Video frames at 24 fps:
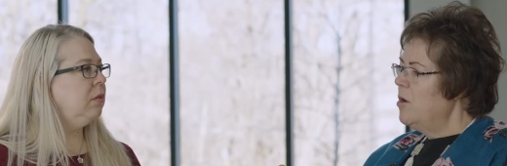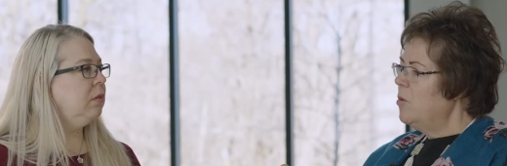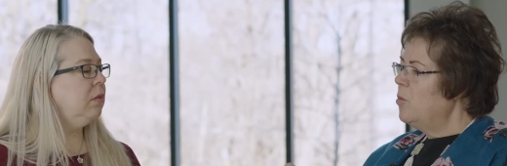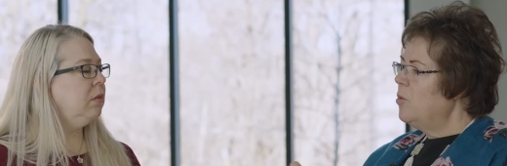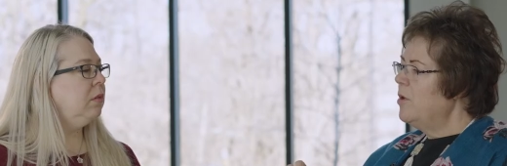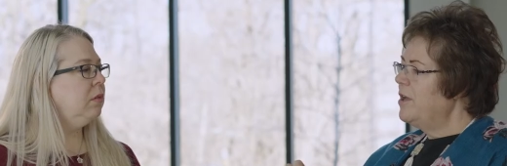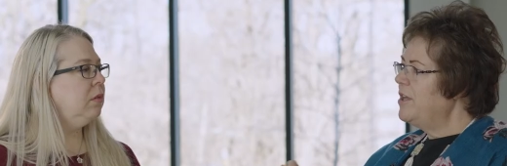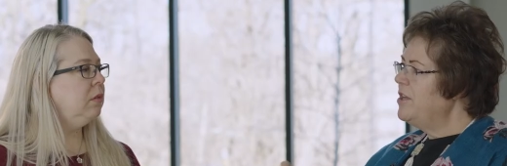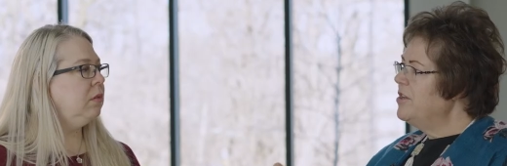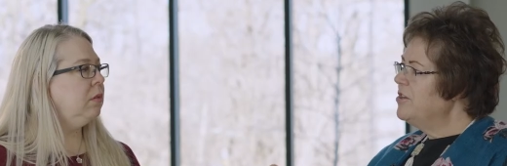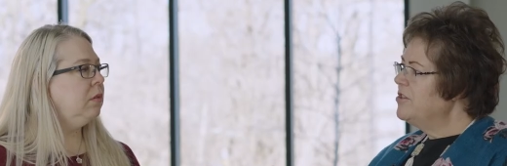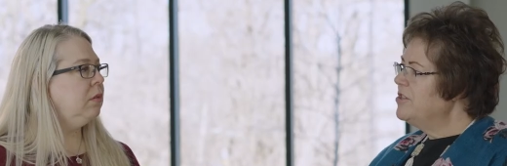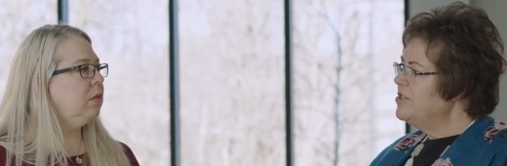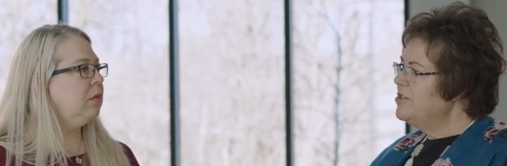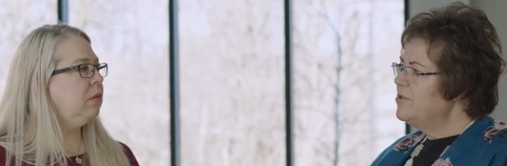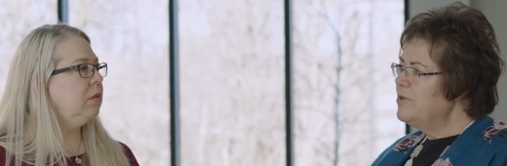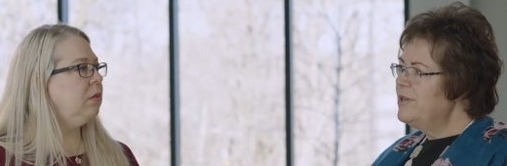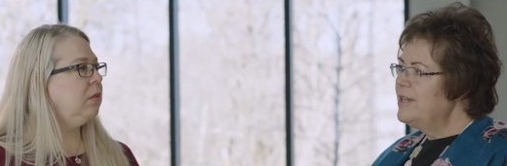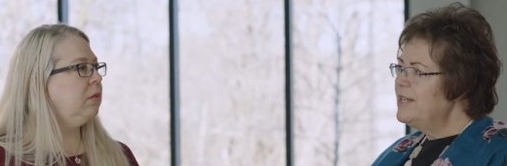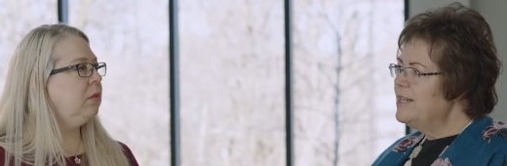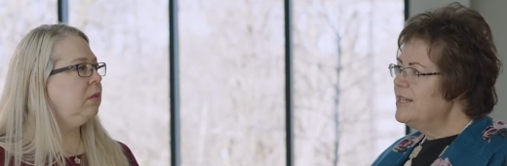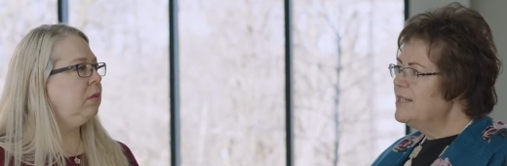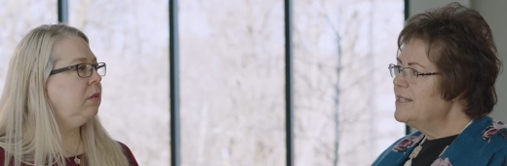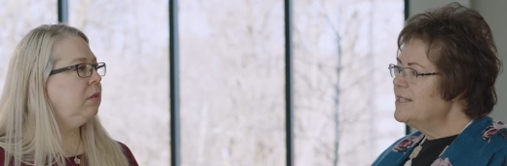Speaker 1: What you're
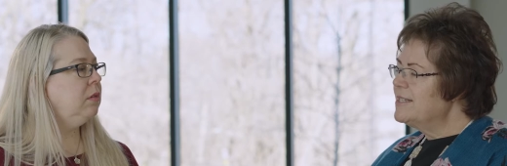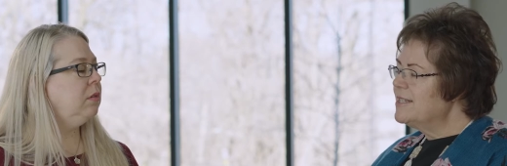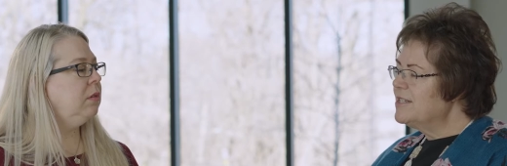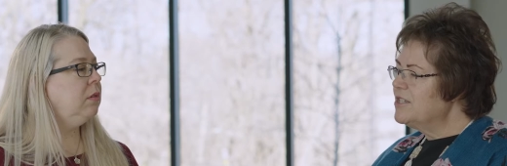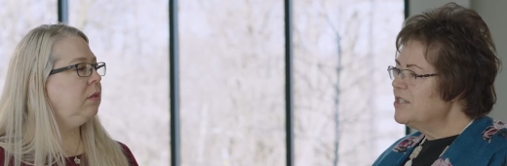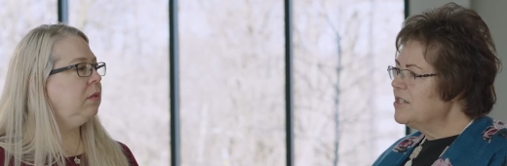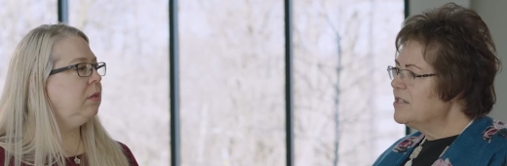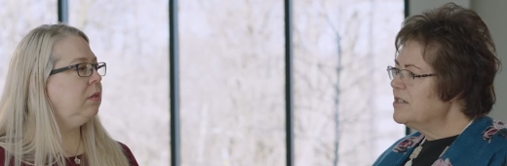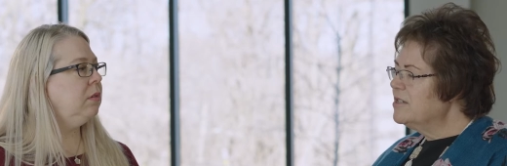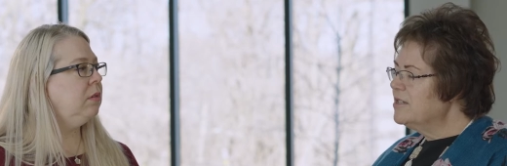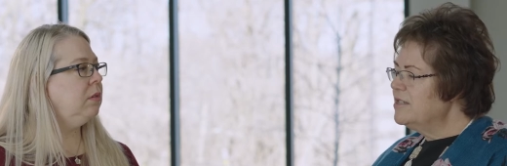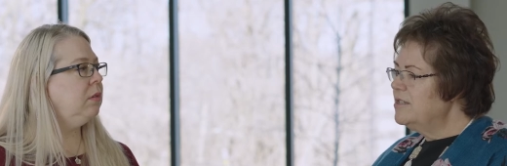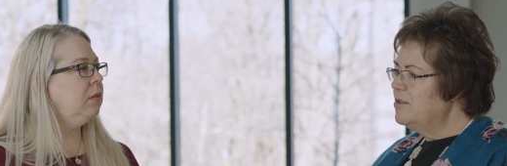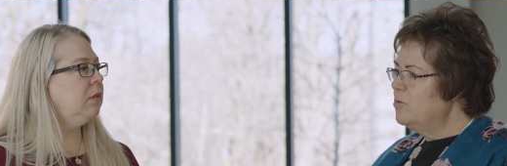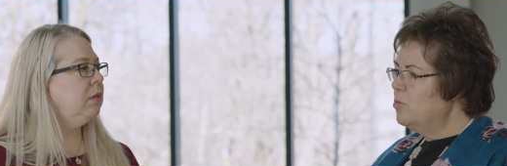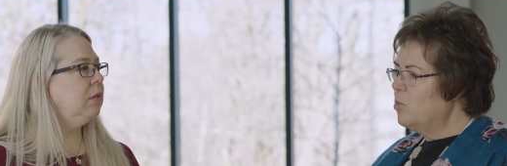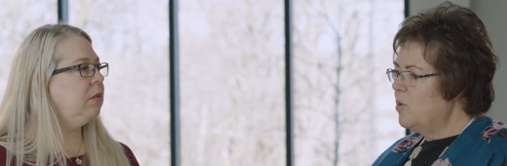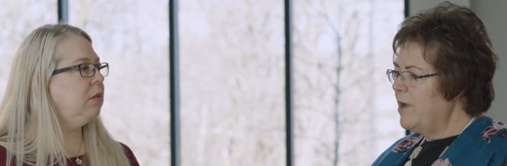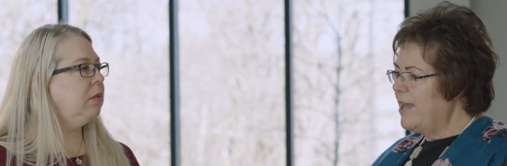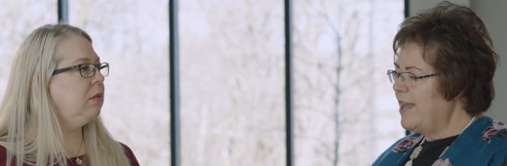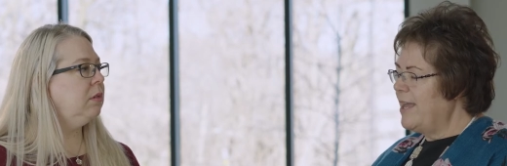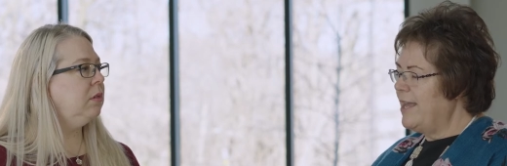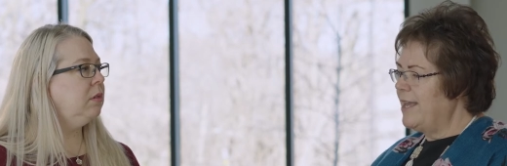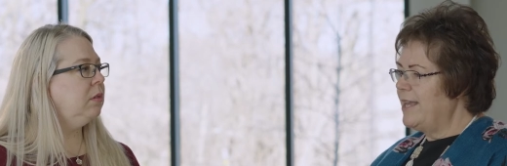doing in such a good
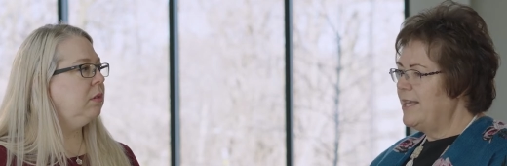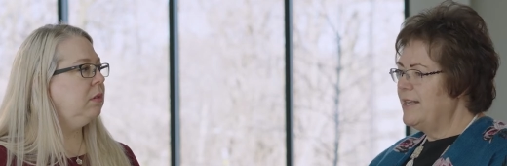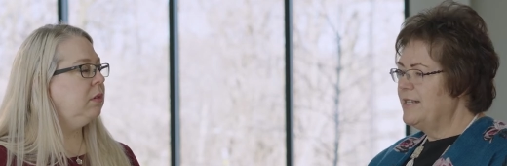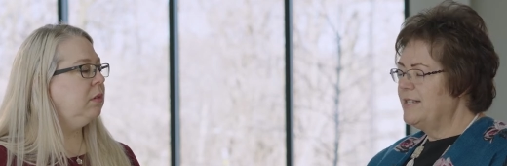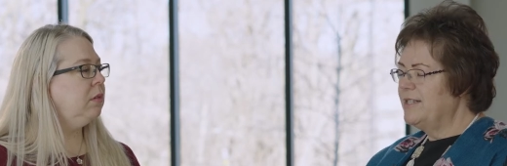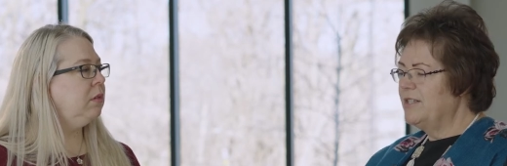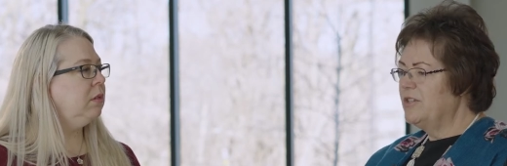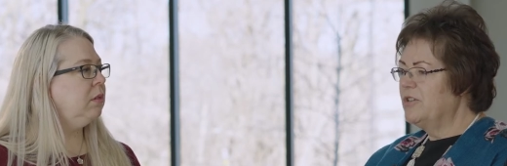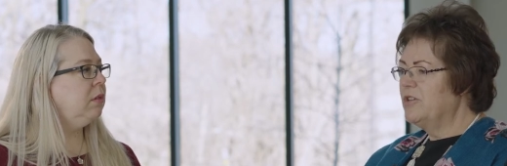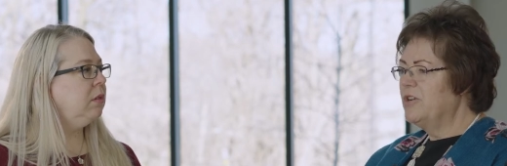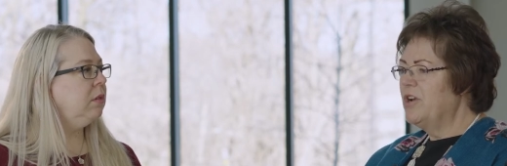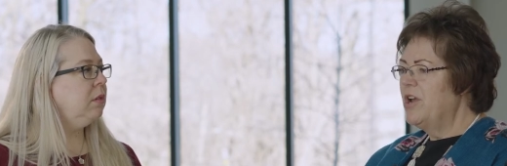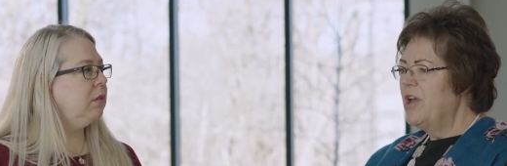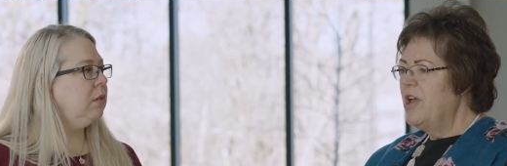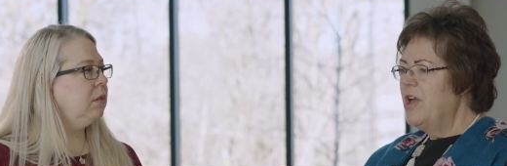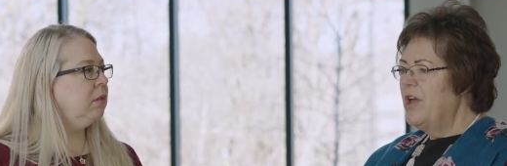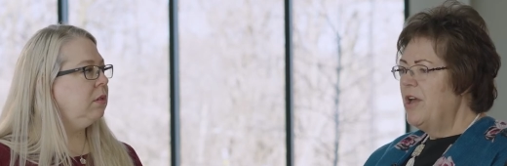way is you're